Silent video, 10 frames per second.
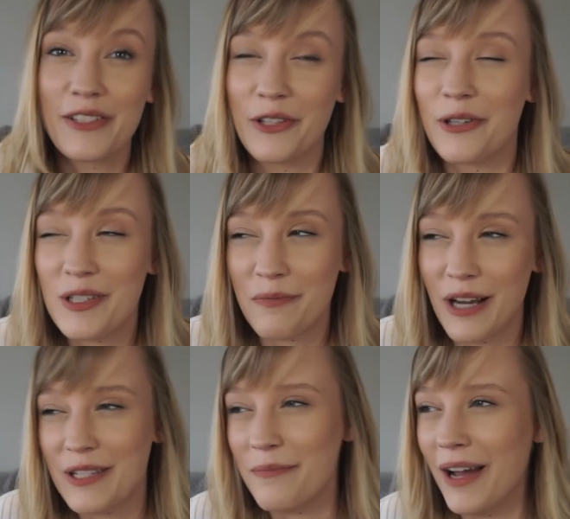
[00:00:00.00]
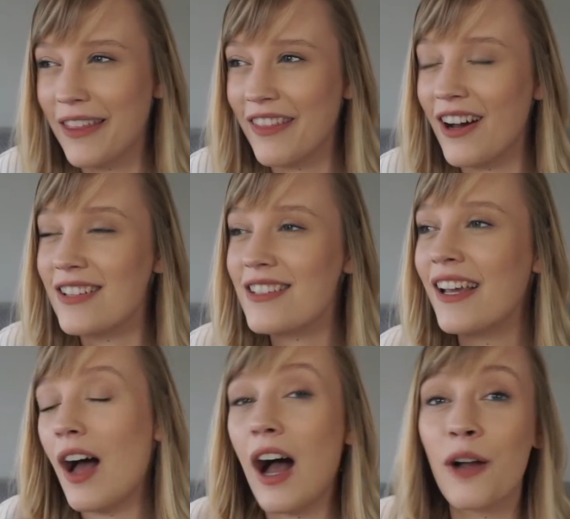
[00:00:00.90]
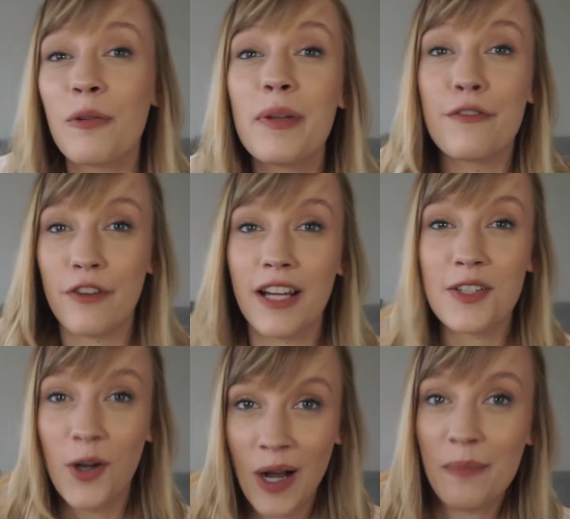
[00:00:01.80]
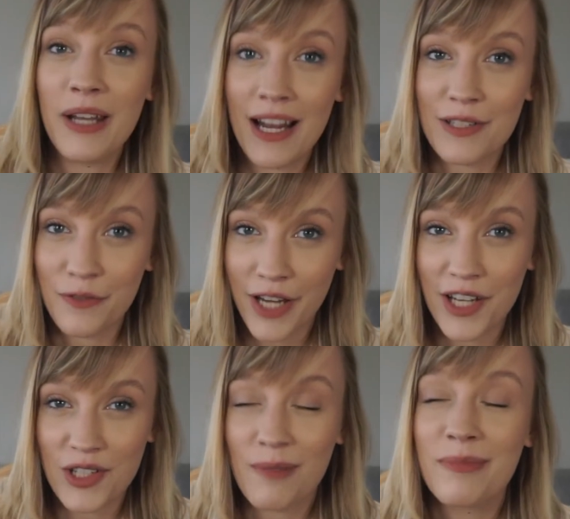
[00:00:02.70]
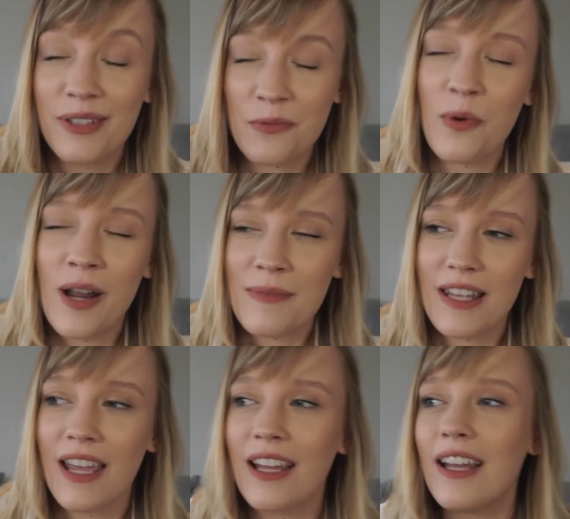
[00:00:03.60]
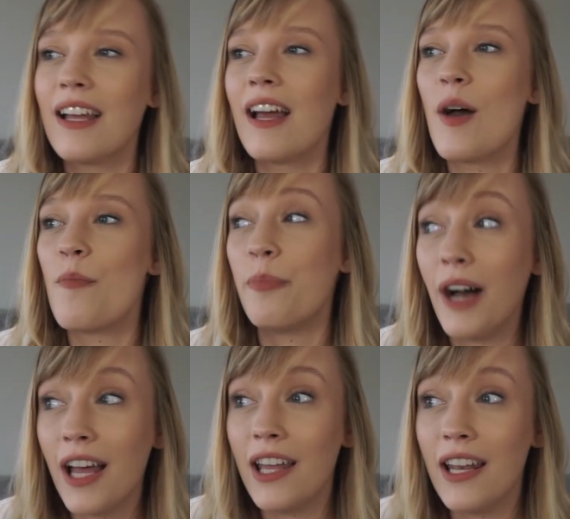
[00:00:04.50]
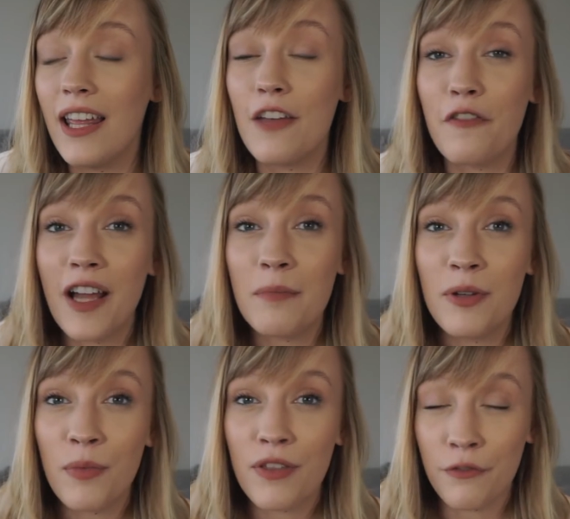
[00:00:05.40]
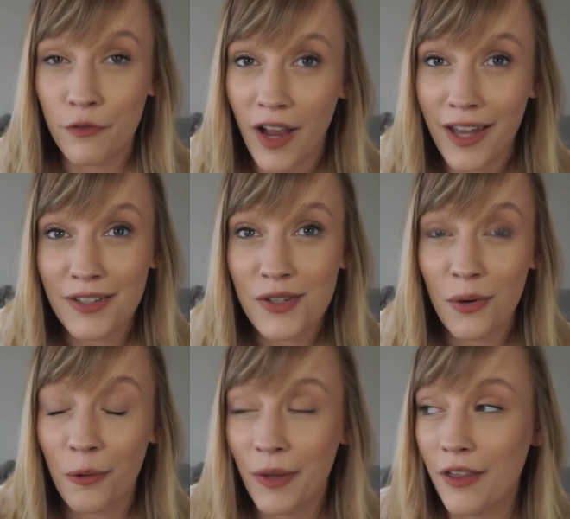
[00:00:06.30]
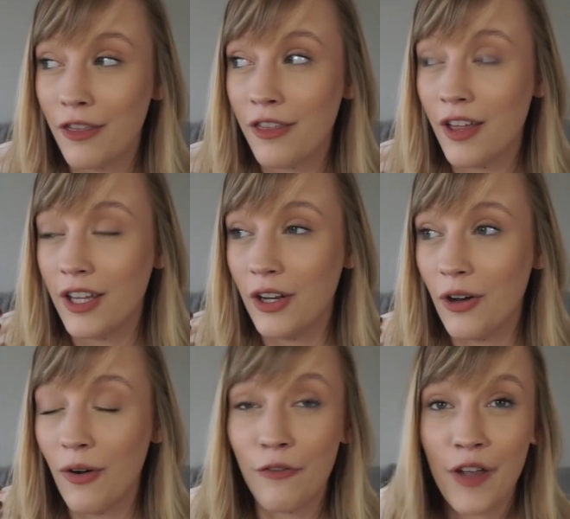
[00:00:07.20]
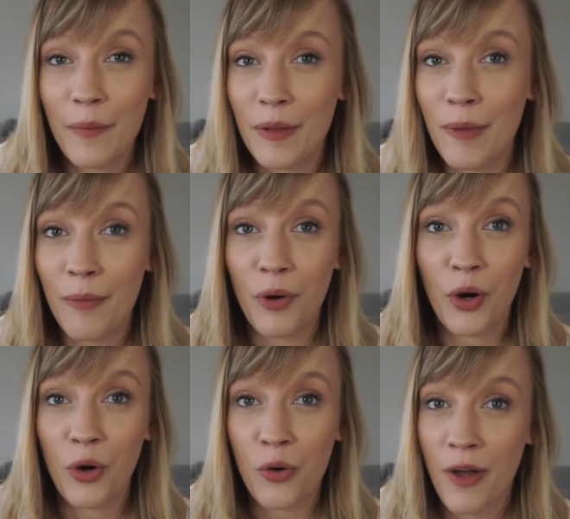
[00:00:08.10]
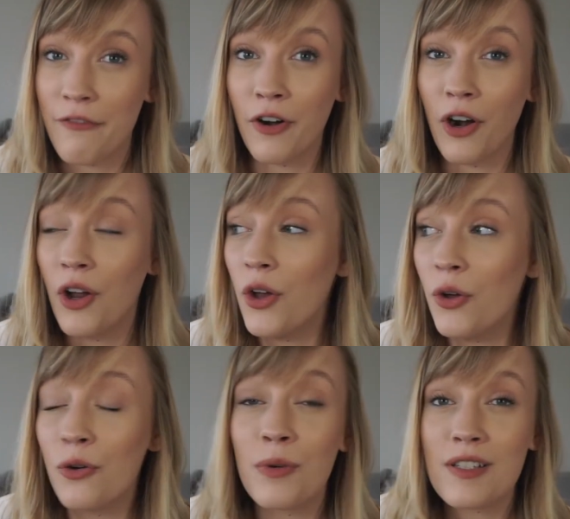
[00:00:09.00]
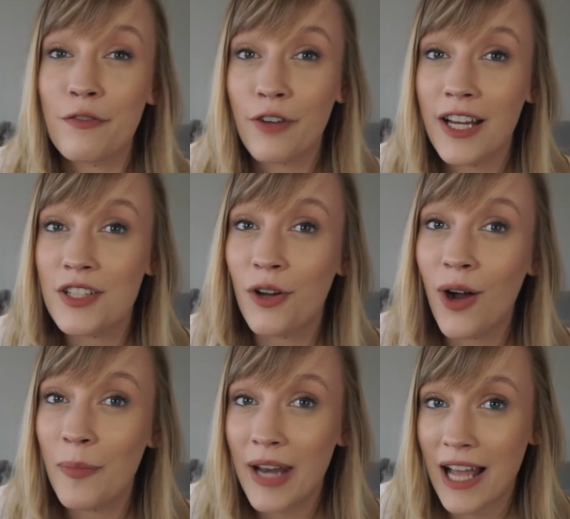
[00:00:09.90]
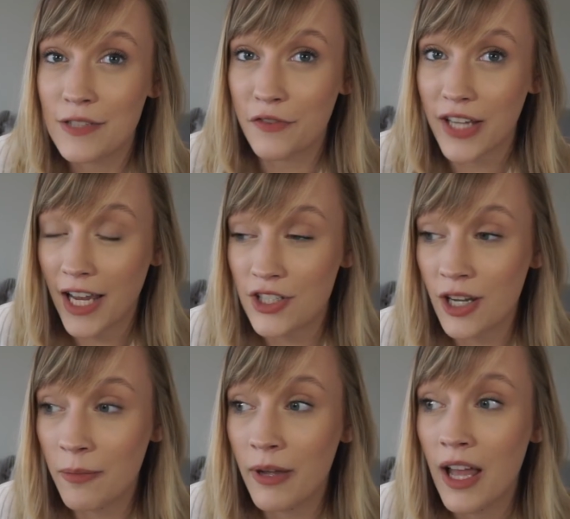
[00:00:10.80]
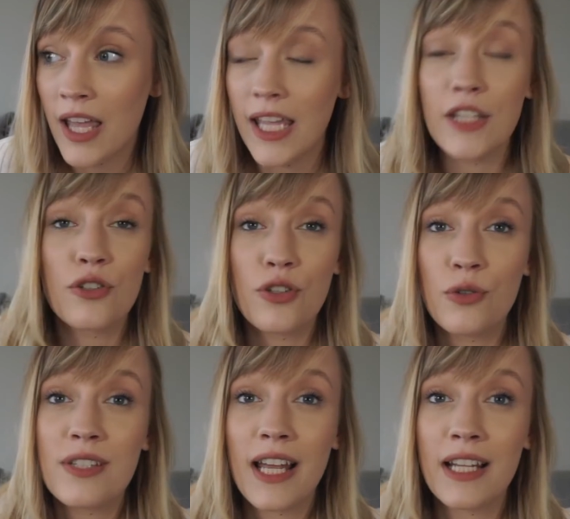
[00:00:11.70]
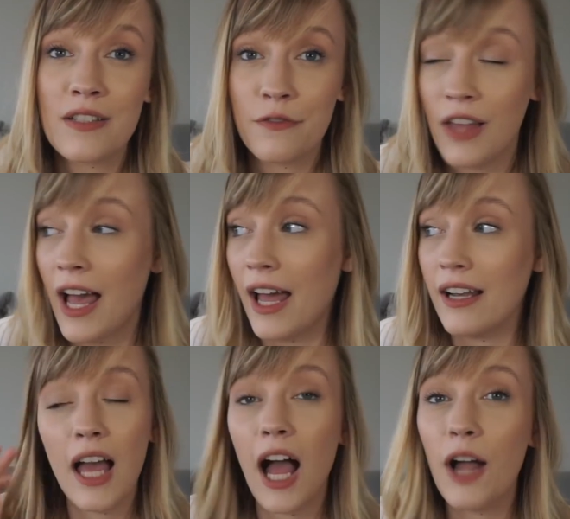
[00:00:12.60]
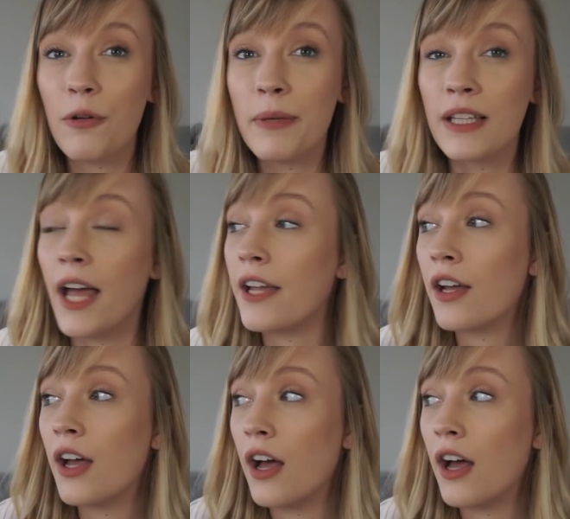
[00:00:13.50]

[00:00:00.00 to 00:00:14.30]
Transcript: to express my thoughts. I would be afraid to go up and ask for ketchup, is what I'm saying. But if I'd been with a friend or with, you know, a family member or whoever who was afraid to go up and ask for ketchup, in two seconds flat, I would be like,